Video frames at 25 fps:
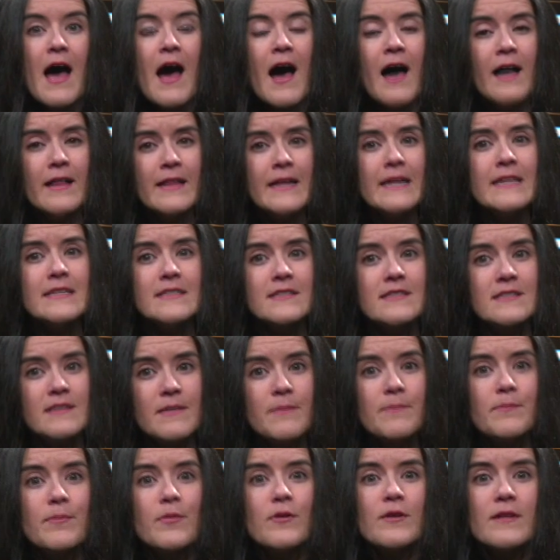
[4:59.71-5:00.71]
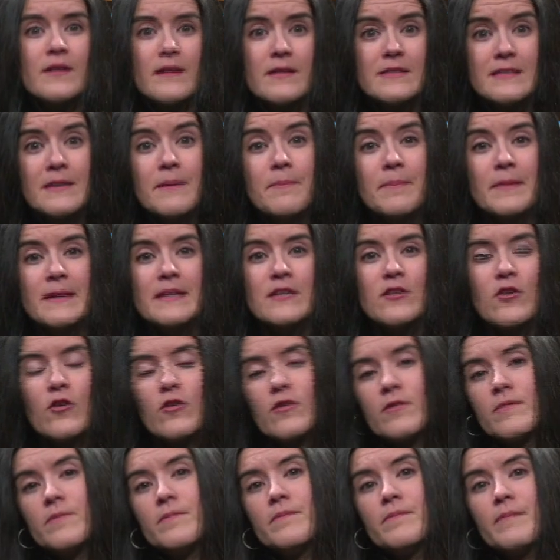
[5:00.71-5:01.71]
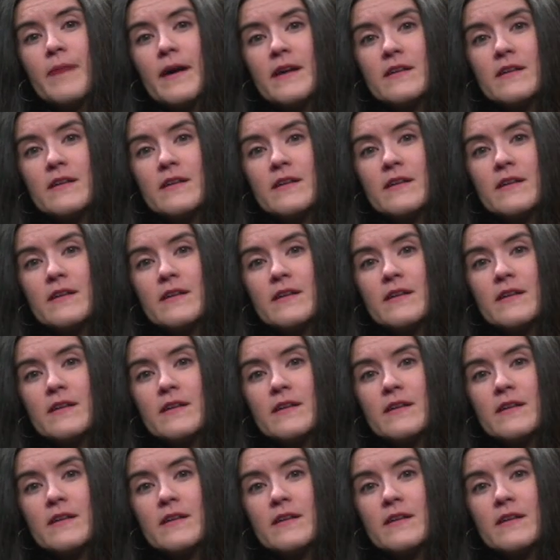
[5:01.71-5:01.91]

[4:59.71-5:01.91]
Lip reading: and it is simply done by